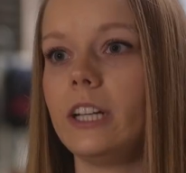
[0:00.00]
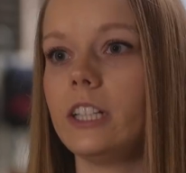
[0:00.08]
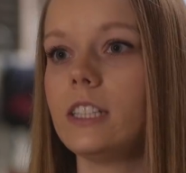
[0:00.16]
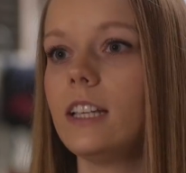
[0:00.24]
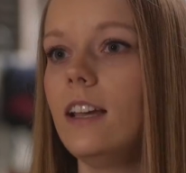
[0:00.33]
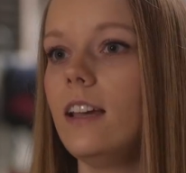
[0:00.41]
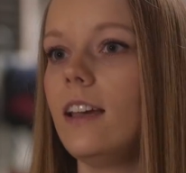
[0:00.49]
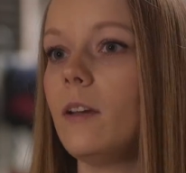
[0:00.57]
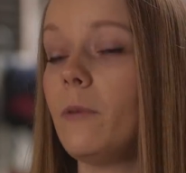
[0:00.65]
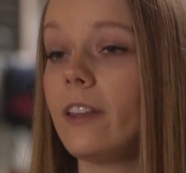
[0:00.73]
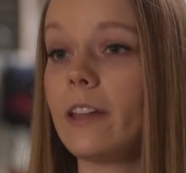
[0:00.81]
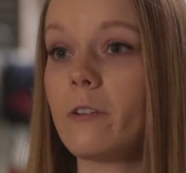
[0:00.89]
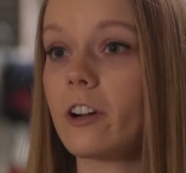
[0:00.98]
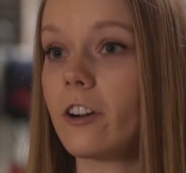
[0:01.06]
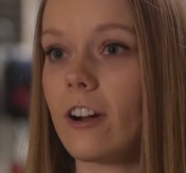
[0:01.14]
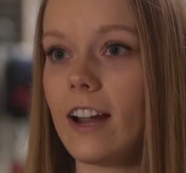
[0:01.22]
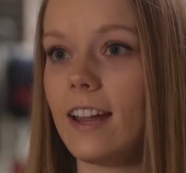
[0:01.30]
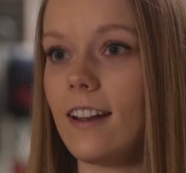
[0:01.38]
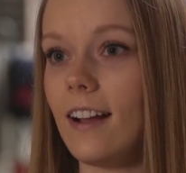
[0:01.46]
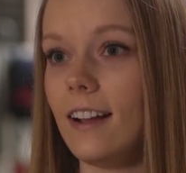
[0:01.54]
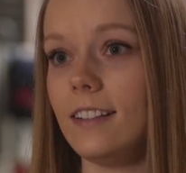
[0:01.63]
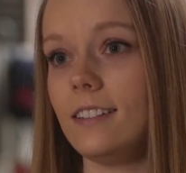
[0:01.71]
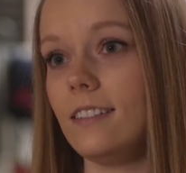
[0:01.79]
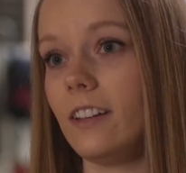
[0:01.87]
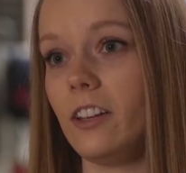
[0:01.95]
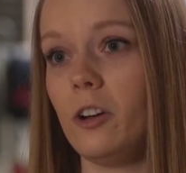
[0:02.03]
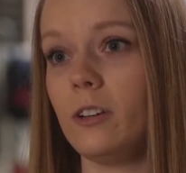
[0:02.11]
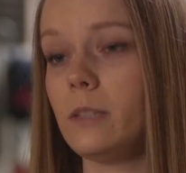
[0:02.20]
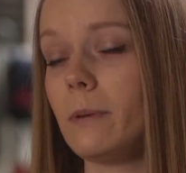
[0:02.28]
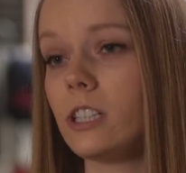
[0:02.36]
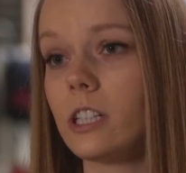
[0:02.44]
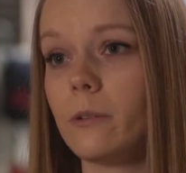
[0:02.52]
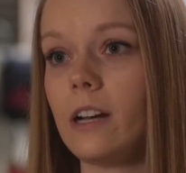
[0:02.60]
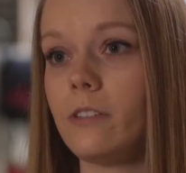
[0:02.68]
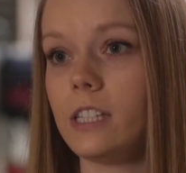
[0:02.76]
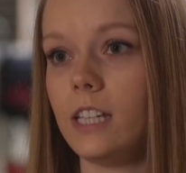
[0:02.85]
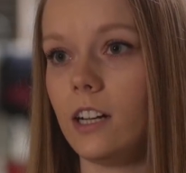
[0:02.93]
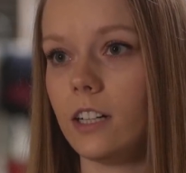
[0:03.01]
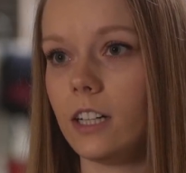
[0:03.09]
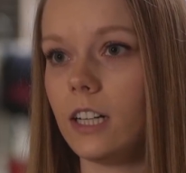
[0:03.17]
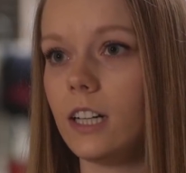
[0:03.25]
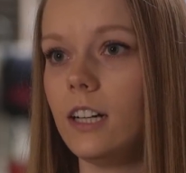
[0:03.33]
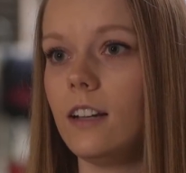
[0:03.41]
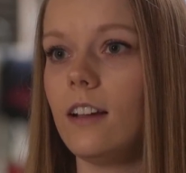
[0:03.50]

years. And while they were great at, especially when I was younger,